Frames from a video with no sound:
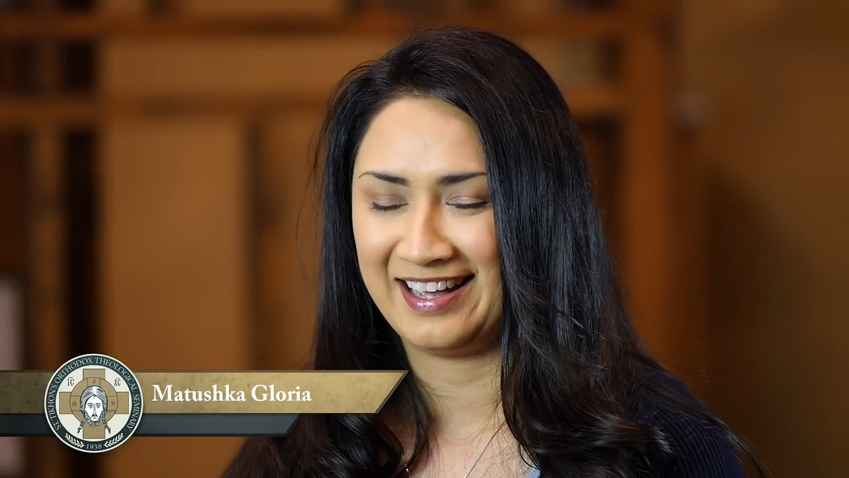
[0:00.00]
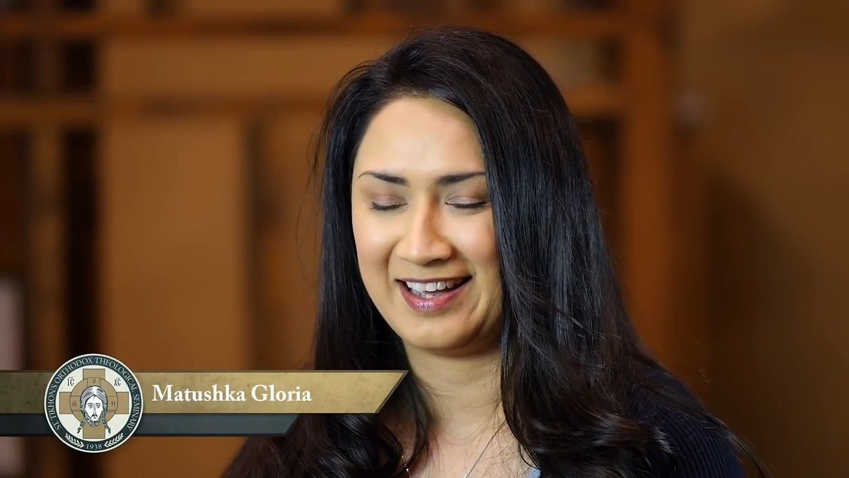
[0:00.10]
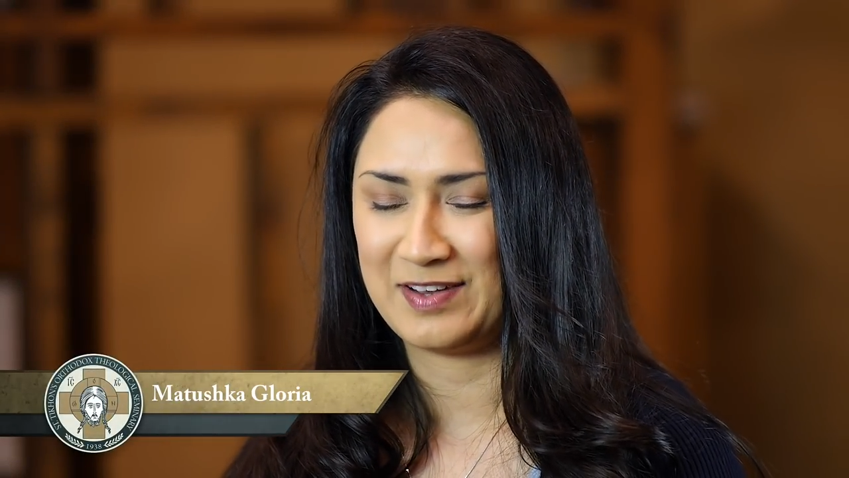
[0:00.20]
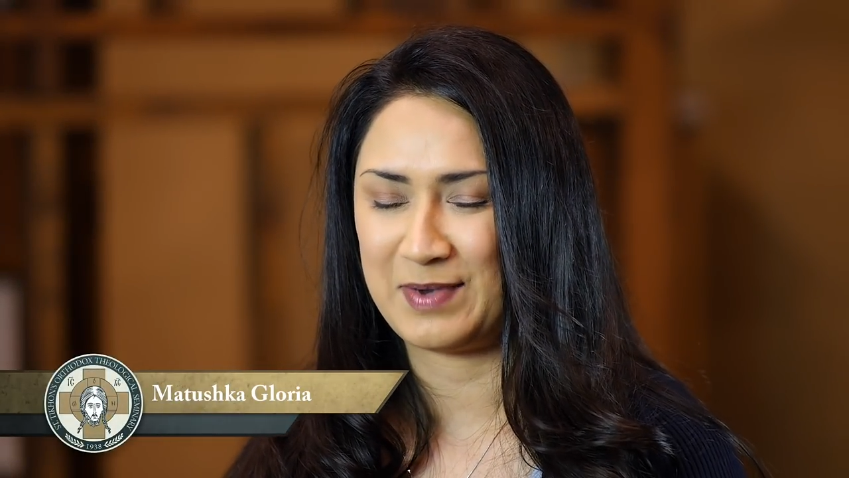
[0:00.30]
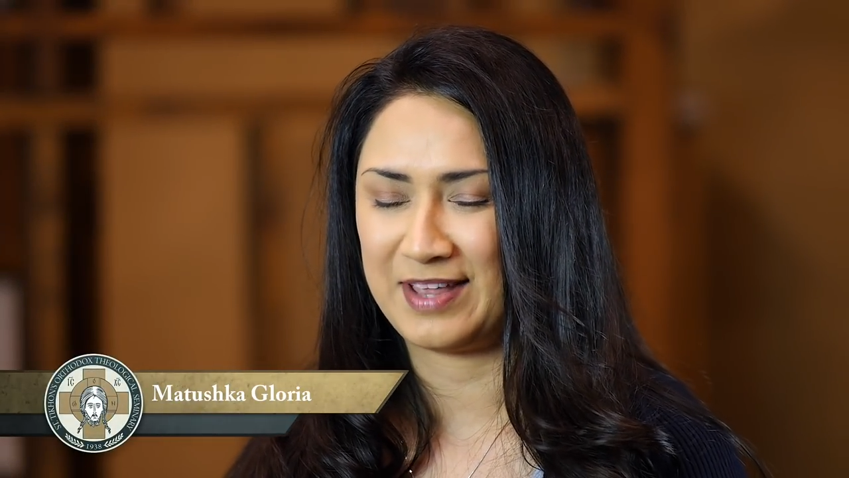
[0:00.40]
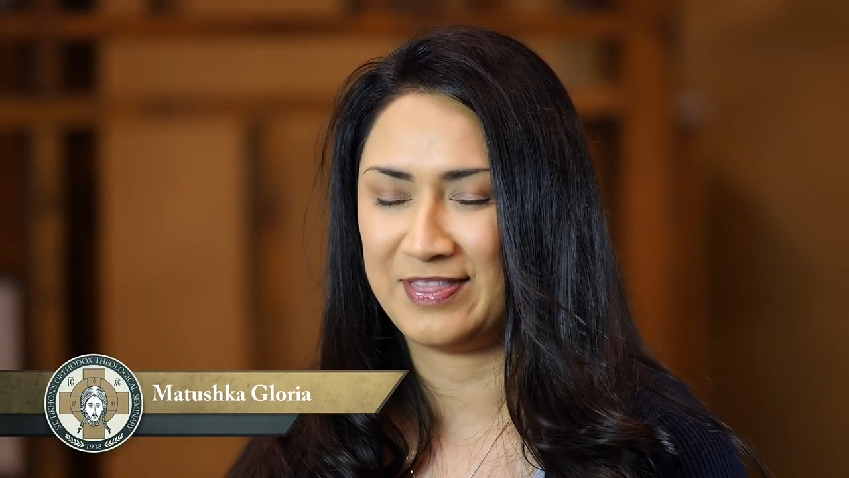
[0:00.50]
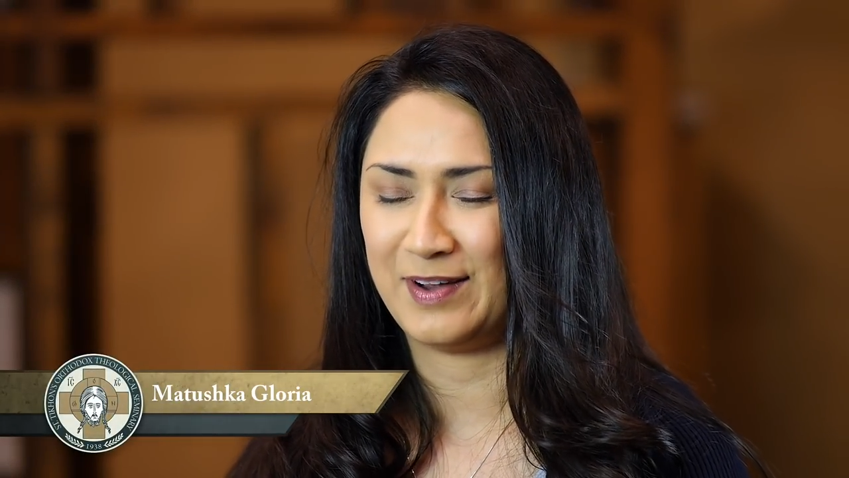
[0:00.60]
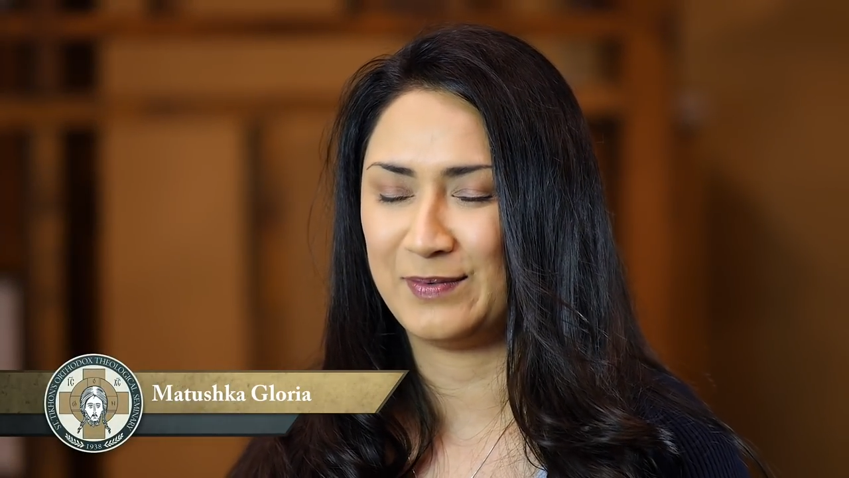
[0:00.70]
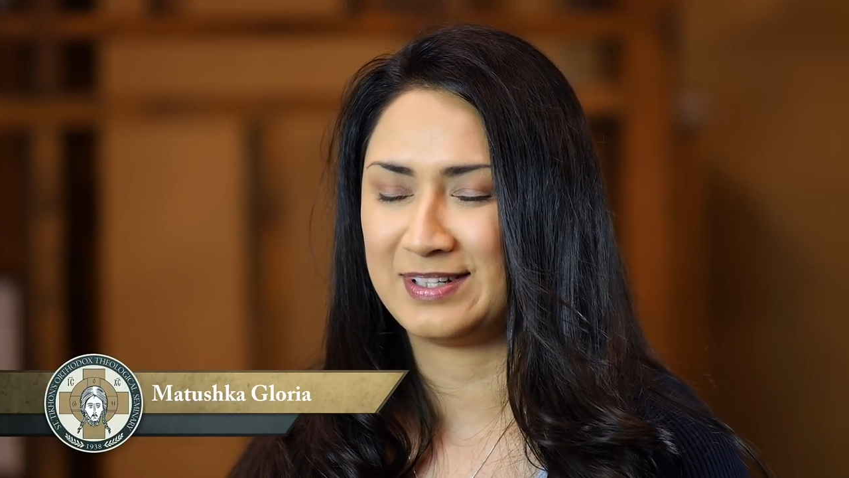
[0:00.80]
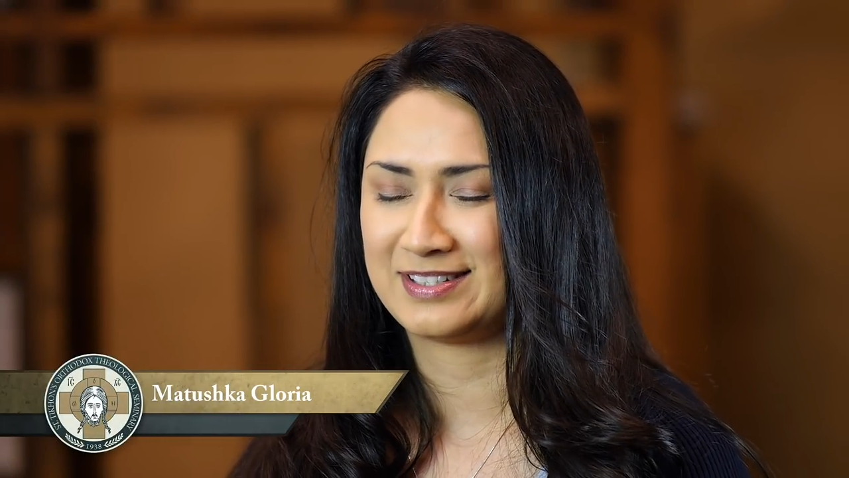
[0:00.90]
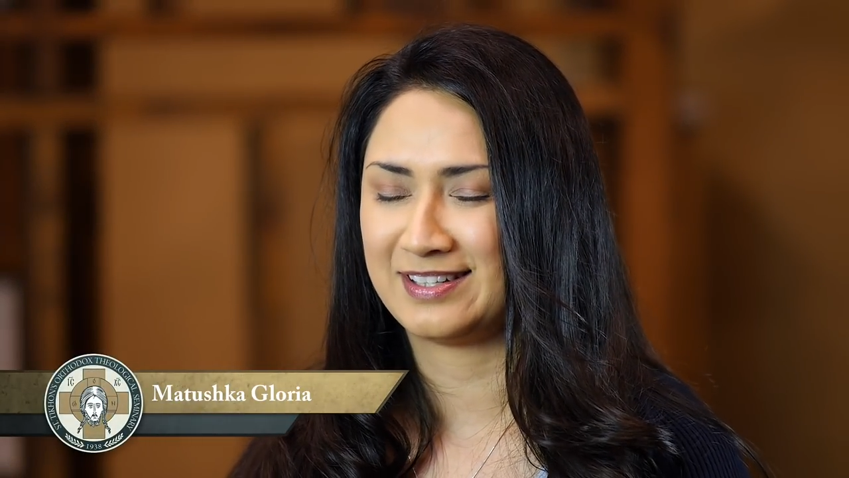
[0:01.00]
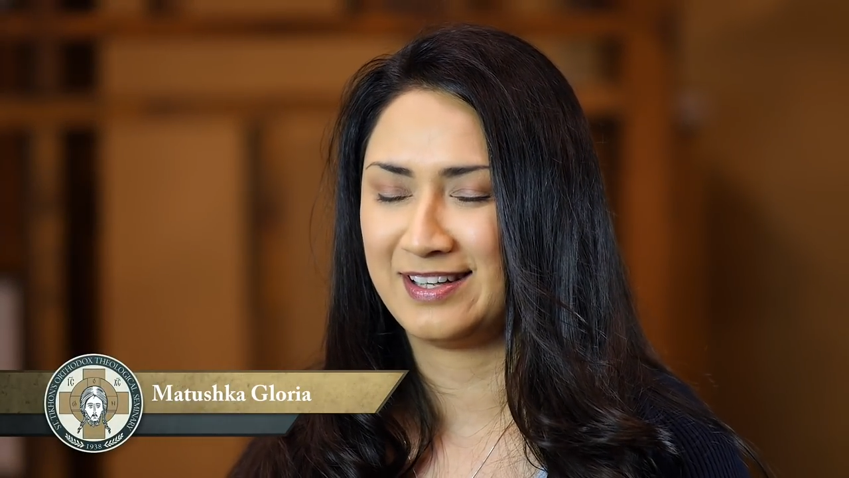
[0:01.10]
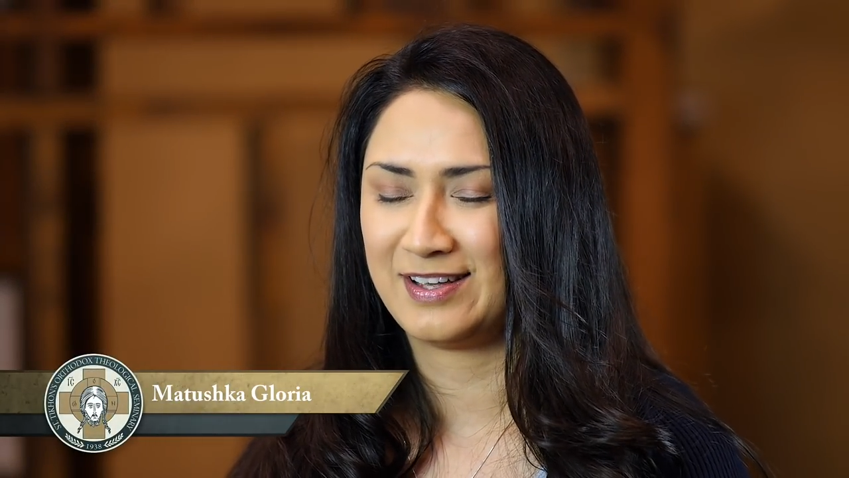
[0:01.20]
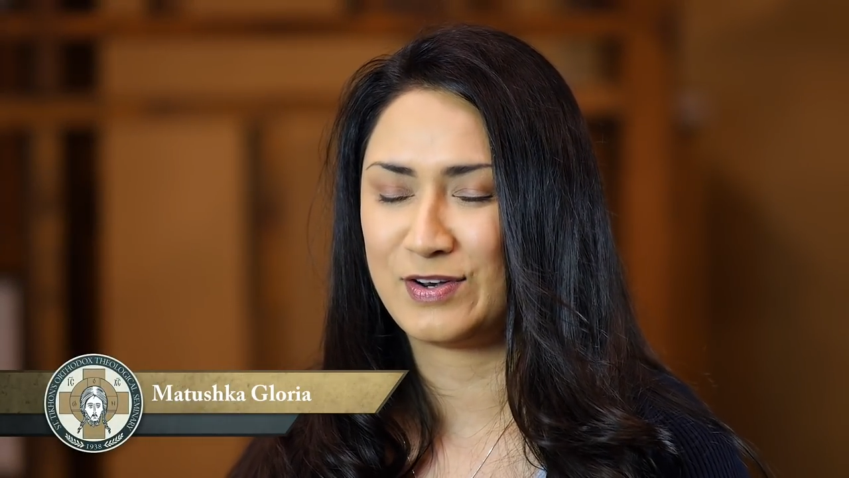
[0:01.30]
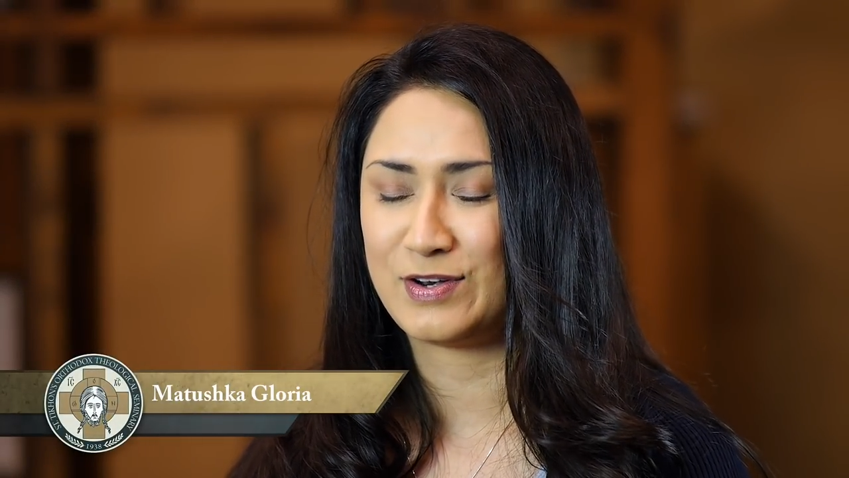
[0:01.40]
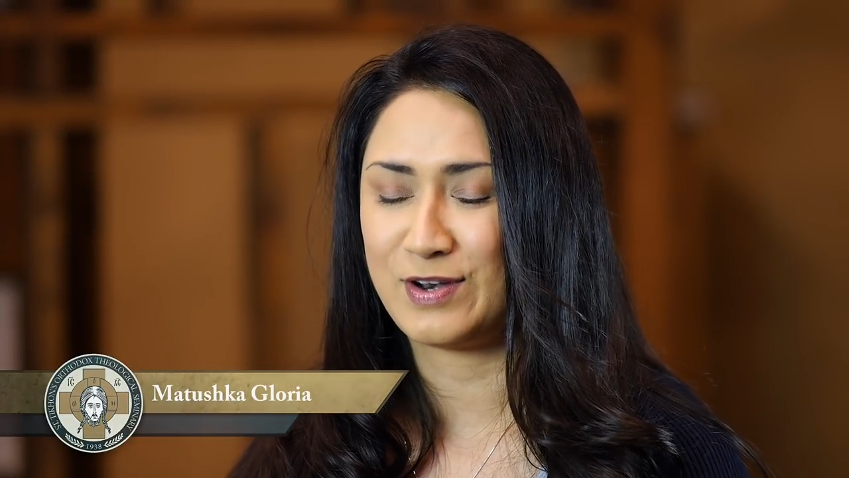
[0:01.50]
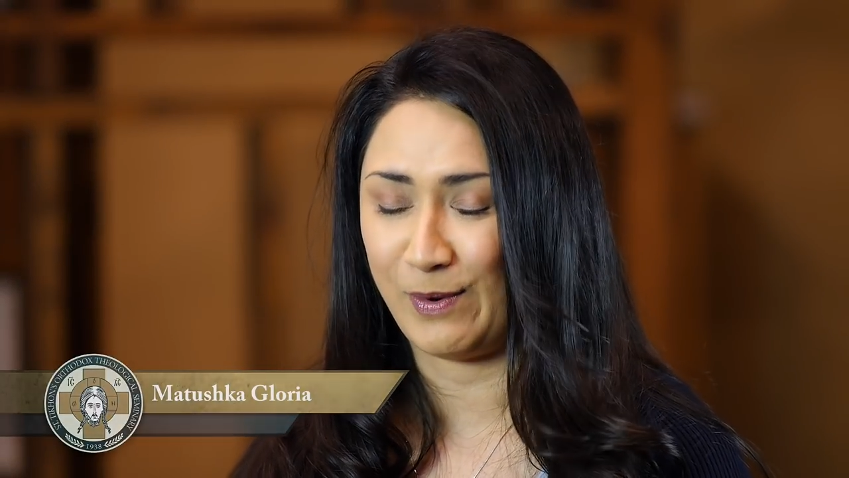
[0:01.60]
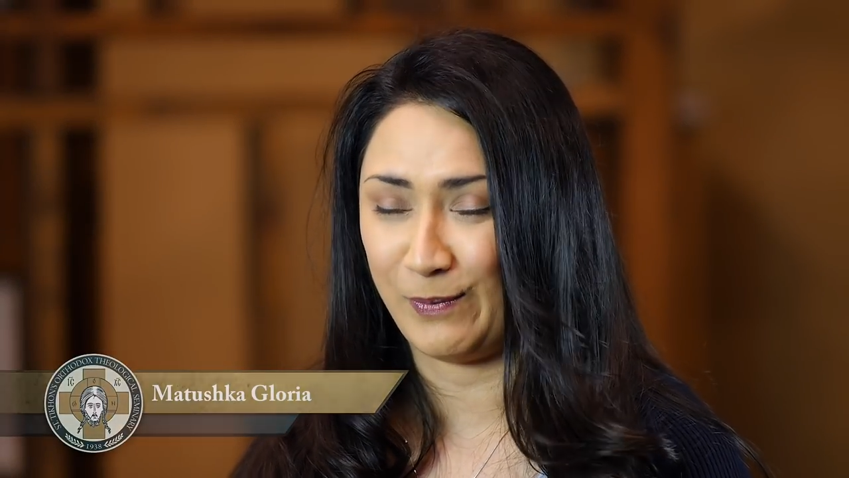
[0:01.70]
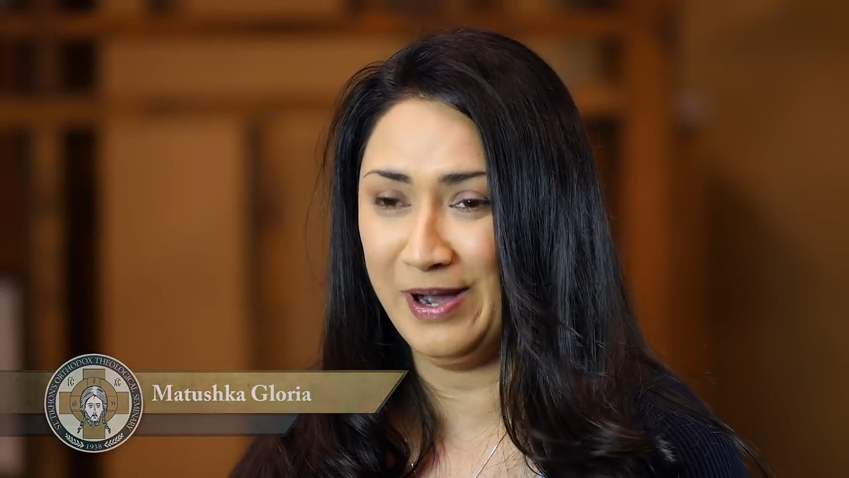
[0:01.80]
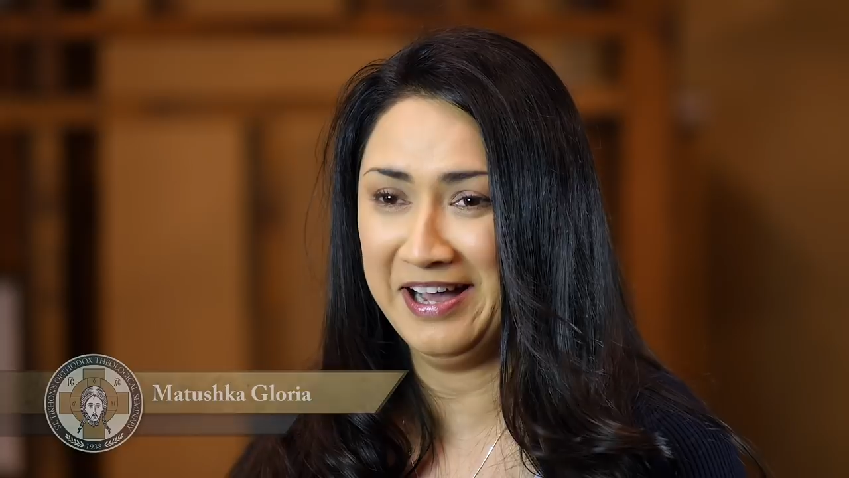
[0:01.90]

and my thought was, no.